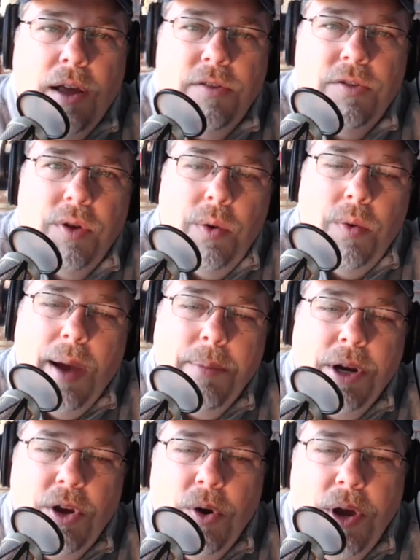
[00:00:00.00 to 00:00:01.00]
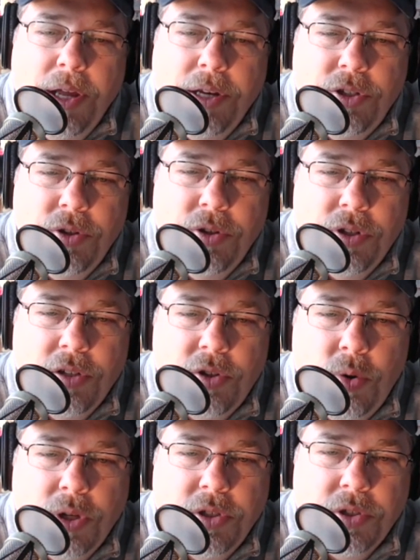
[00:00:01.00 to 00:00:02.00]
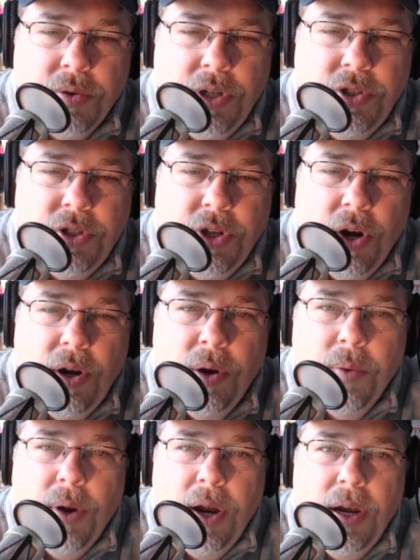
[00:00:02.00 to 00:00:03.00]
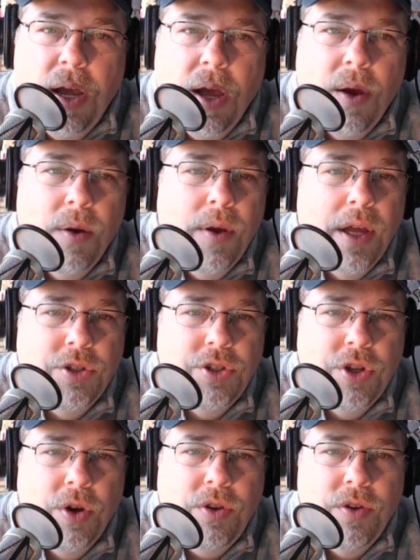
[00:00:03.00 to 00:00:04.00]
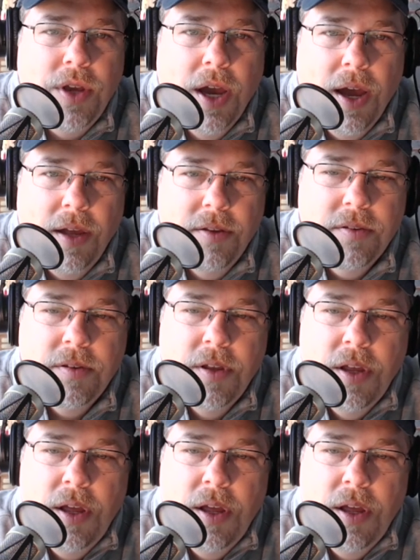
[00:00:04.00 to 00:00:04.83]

So anyway, I'm going to go ahead and do a quick screen share here right now and show you guys